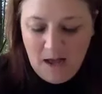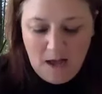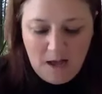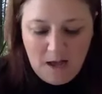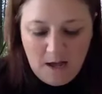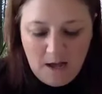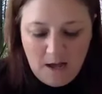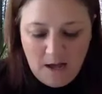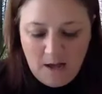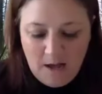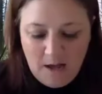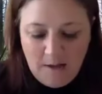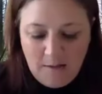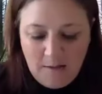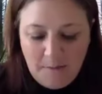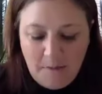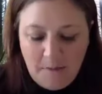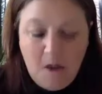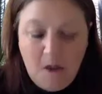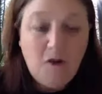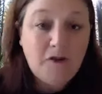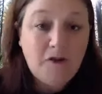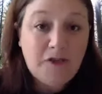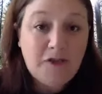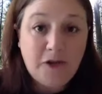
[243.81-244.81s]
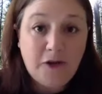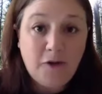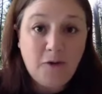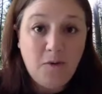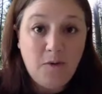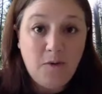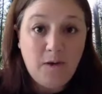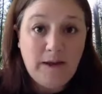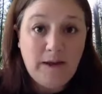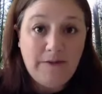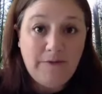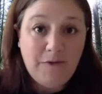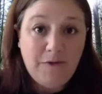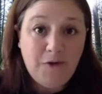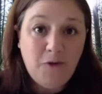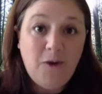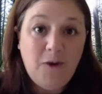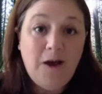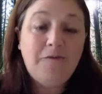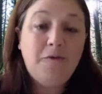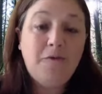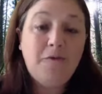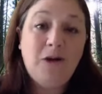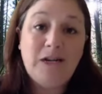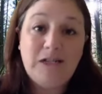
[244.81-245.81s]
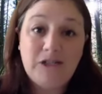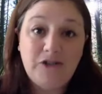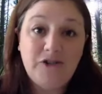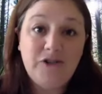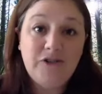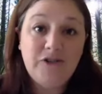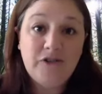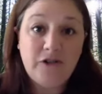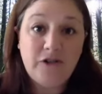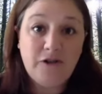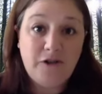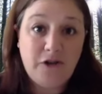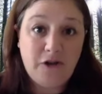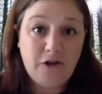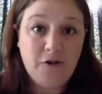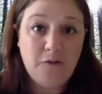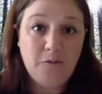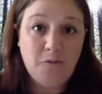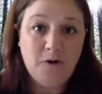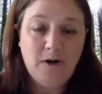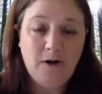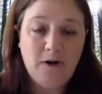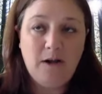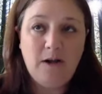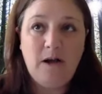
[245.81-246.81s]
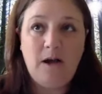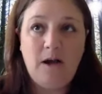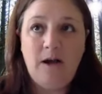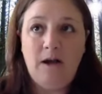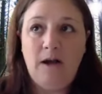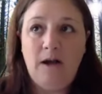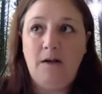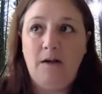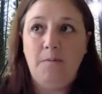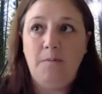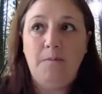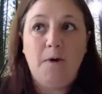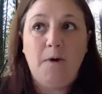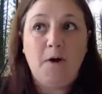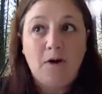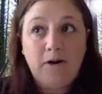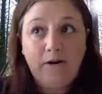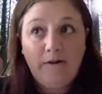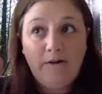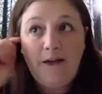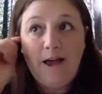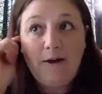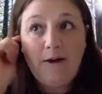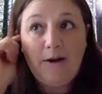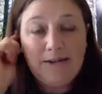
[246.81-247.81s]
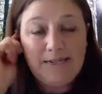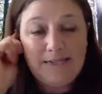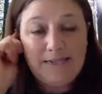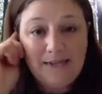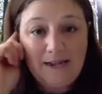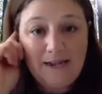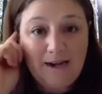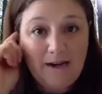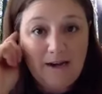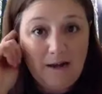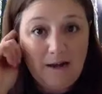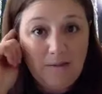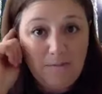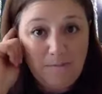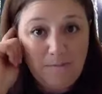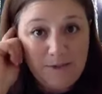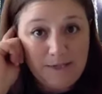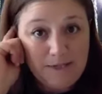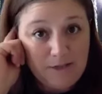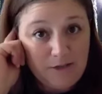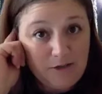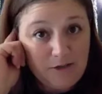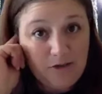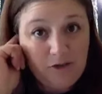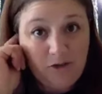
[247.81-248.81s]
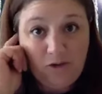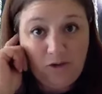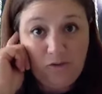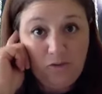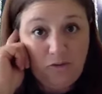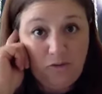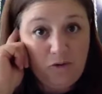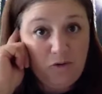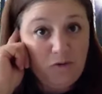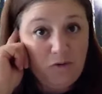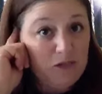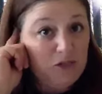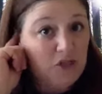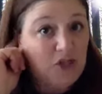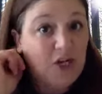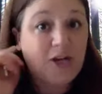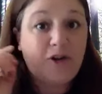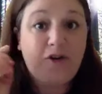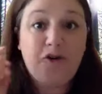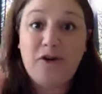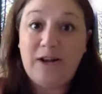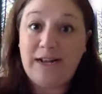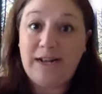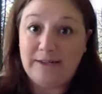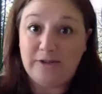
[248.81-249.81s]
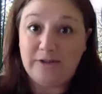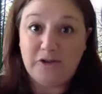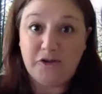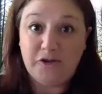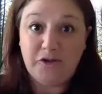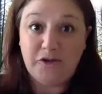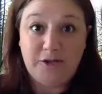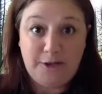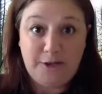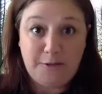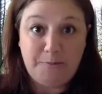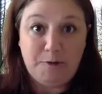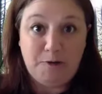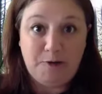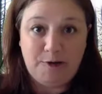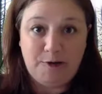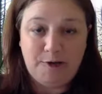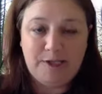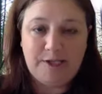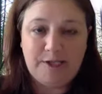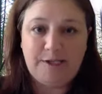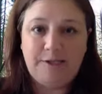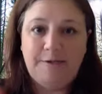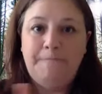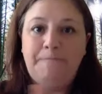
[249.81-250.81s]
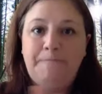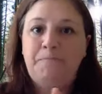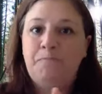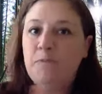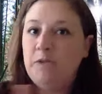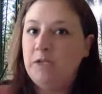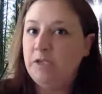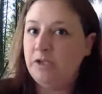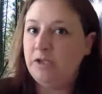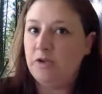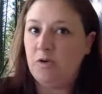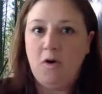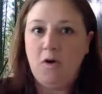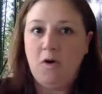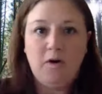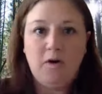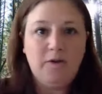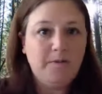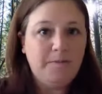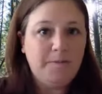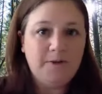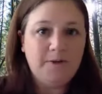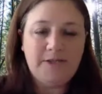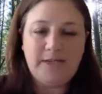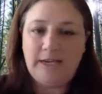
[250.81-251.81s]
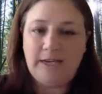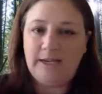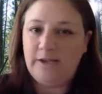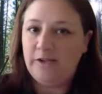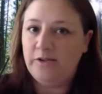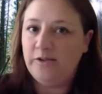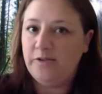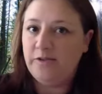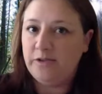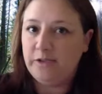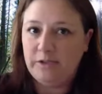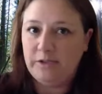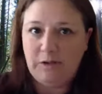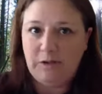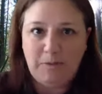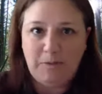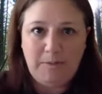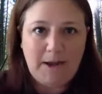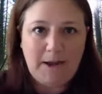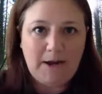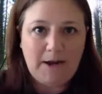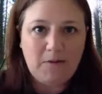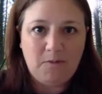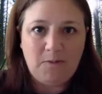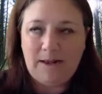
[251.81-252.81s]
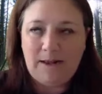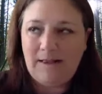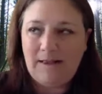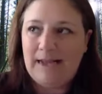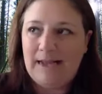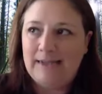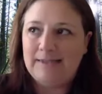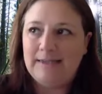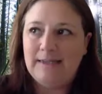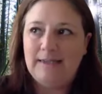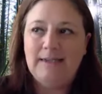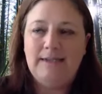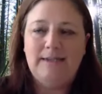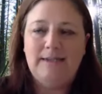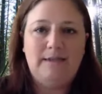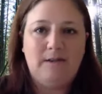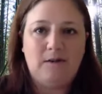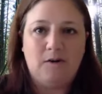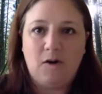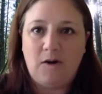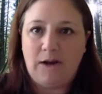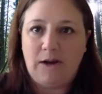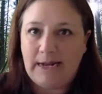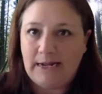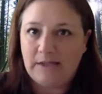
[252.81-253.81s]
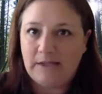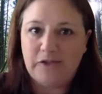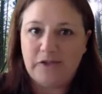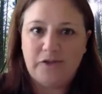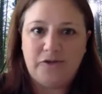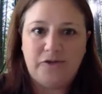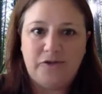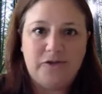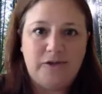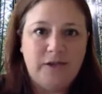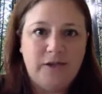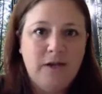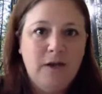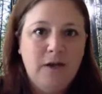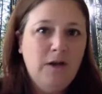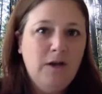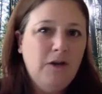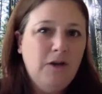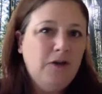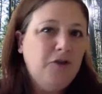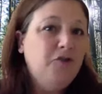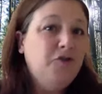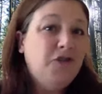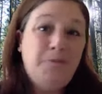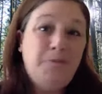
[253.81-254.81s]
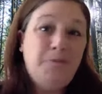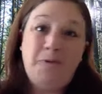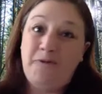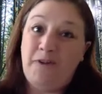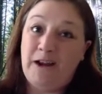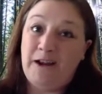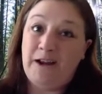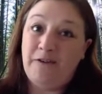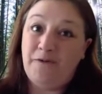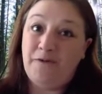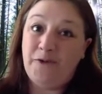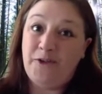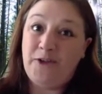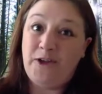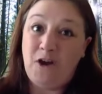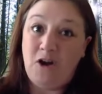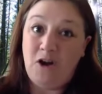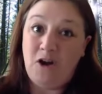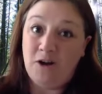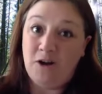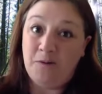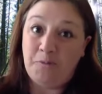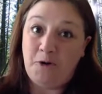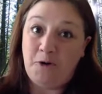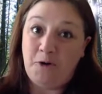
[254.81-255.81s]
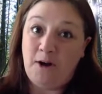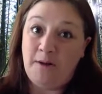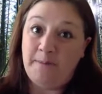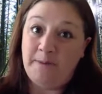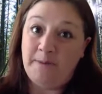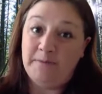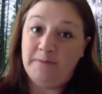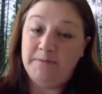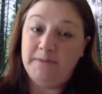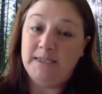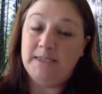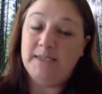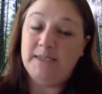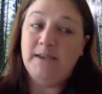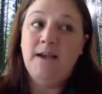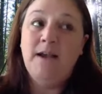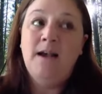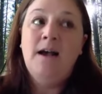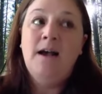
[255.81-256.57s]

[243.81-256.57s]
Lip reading: Also, if you have questions on the homework, part of how I set it up is you can check your answers in the books. So all the books I use, no matter what class it is, there are answers usually provided for the odd problems.